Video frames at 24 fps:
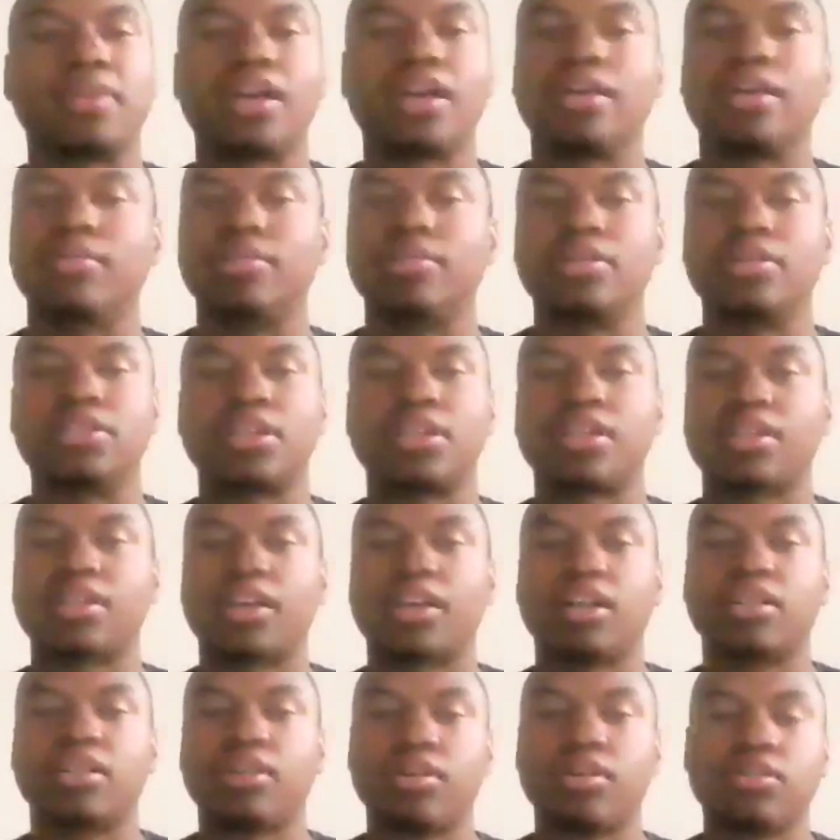played with each other
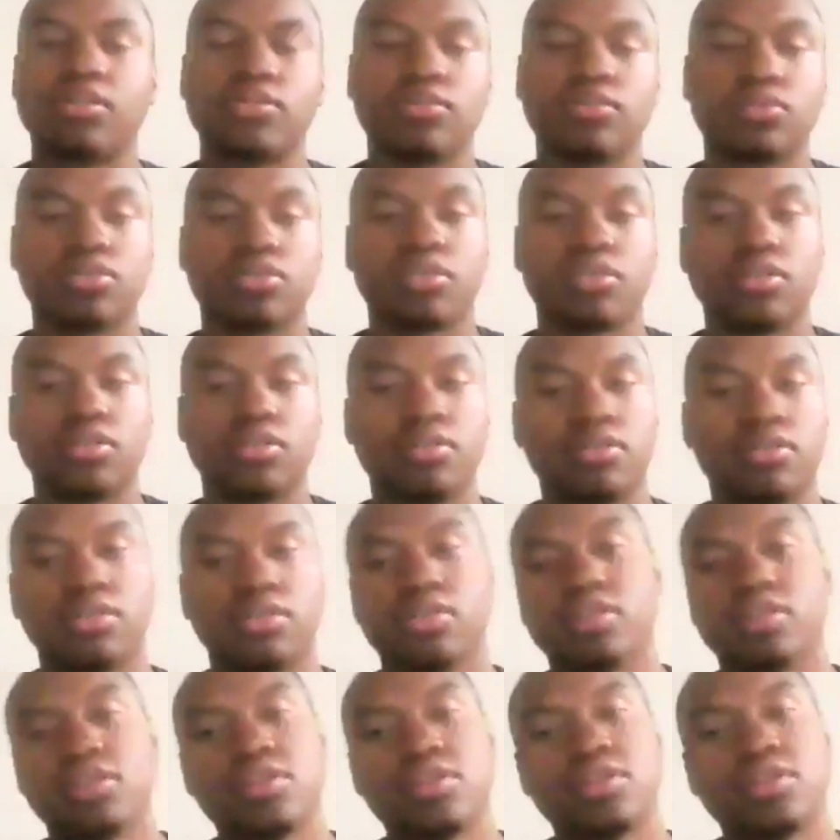that long. So
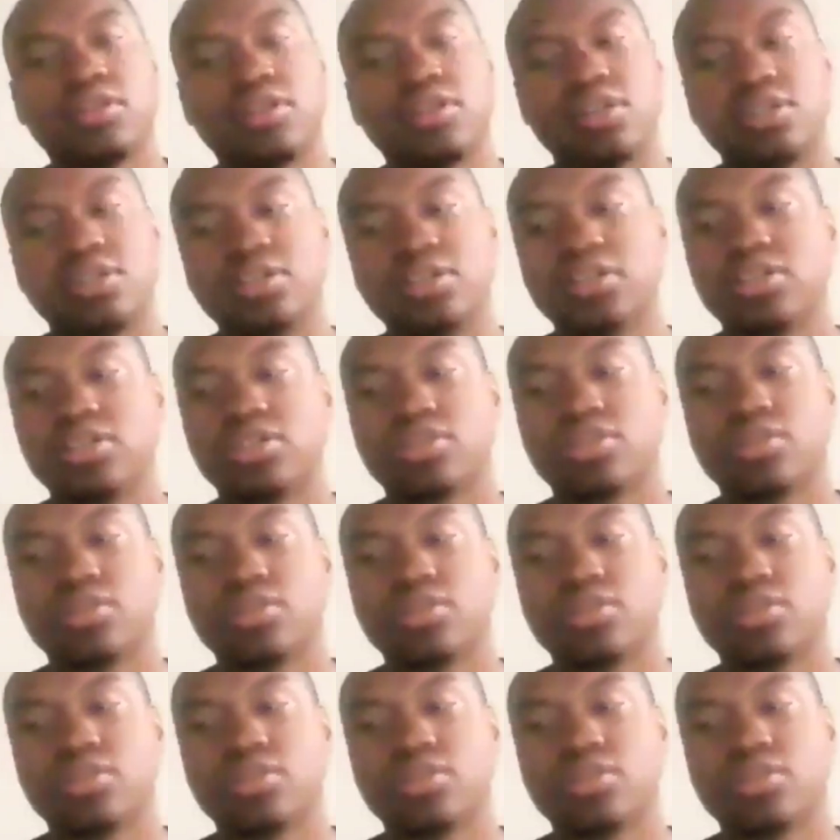it just